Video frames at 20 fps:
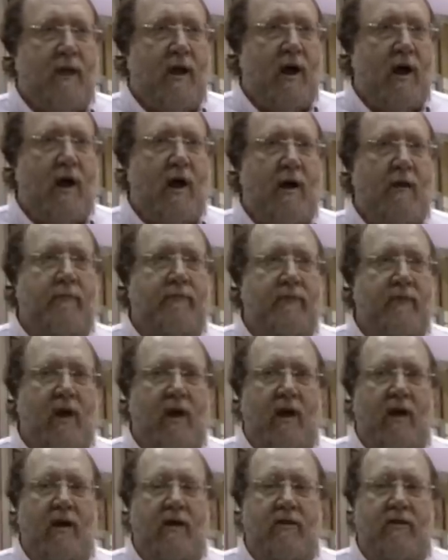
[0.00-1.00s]

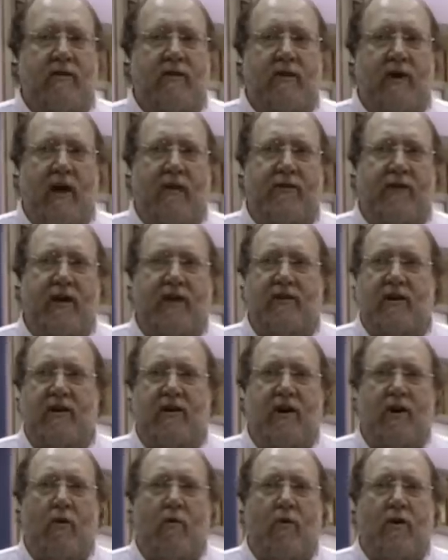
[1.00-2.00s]
I think that,
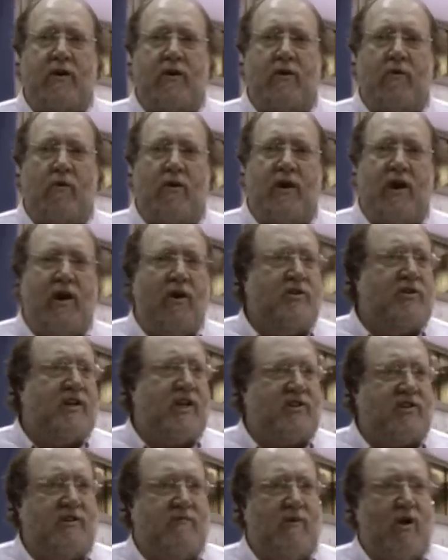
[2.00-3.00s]
you know, when you hear
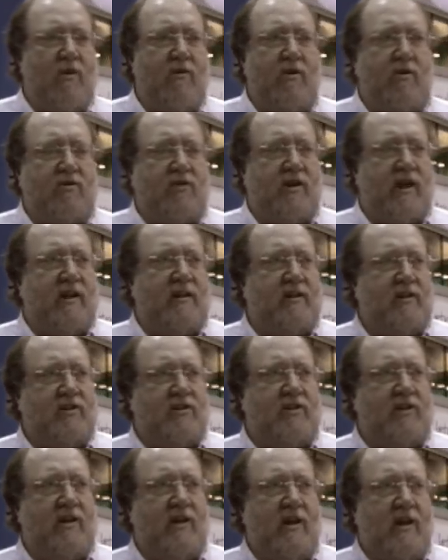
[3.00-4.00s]
testimonials like
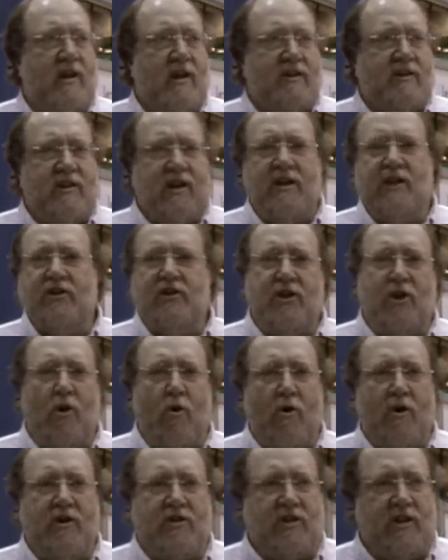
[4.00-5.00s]
this, the tendency
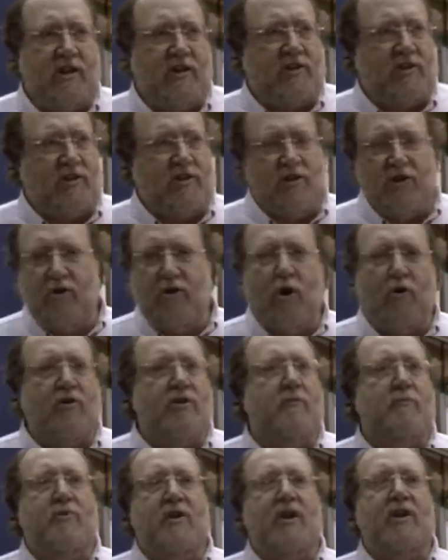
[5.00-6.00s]
always is to go to
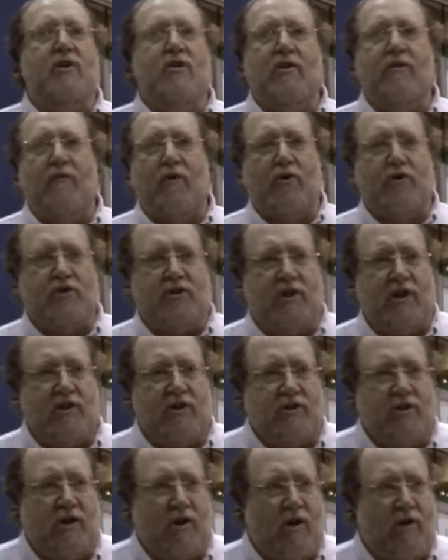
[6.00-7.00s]
the big
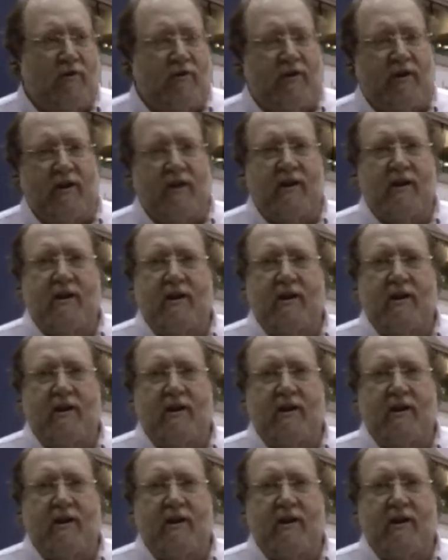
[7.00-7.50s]
universities, you know, the